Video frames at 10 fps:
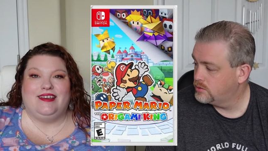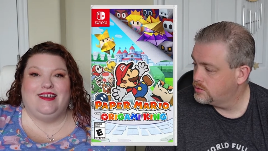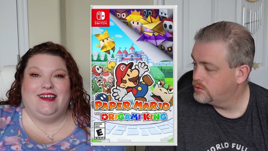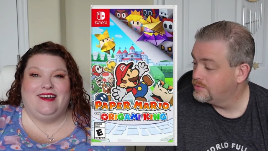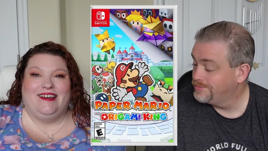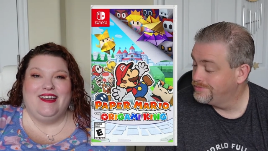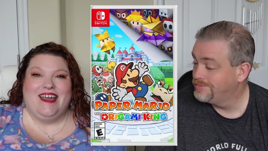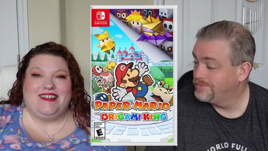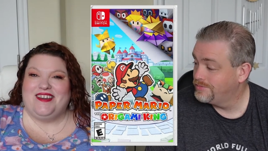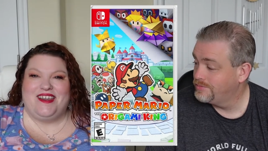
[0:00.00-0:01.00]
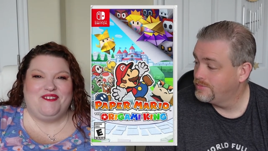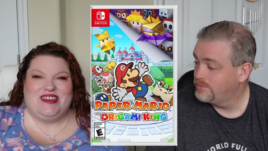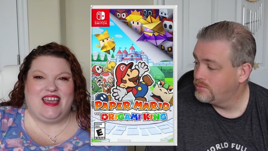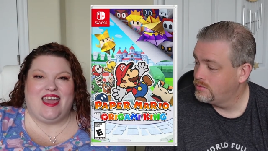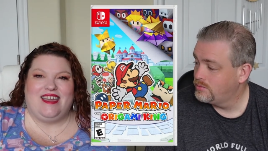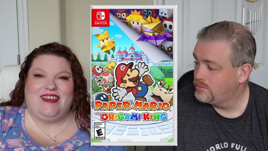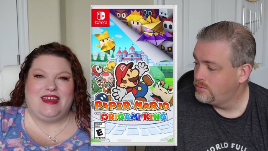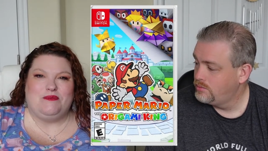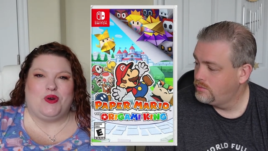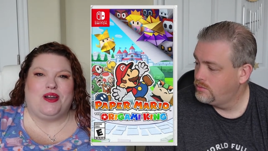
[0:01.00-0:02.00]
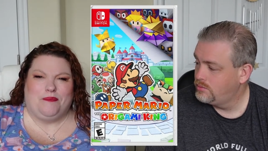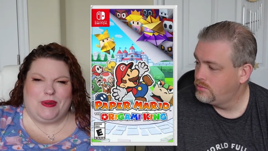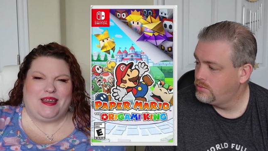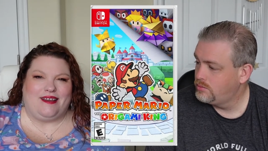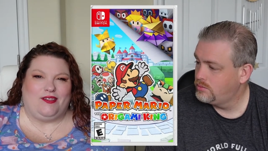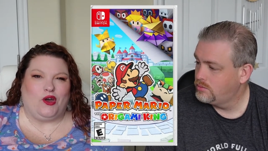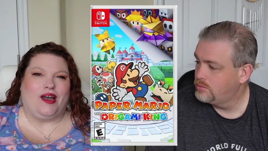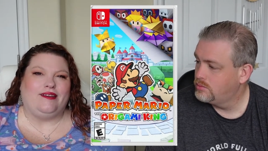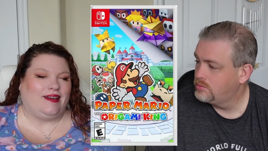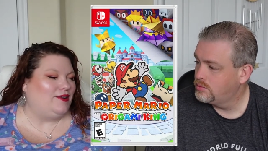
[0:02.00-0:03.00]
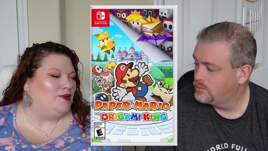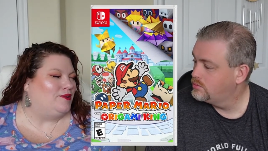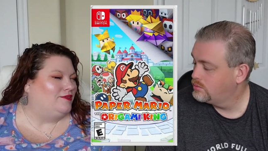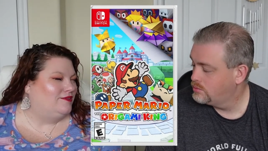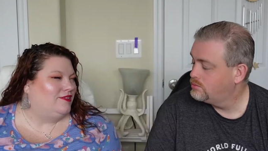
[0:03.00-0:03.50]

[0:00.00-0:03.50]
Speaker 1: Not every day anymore, but a lot I do.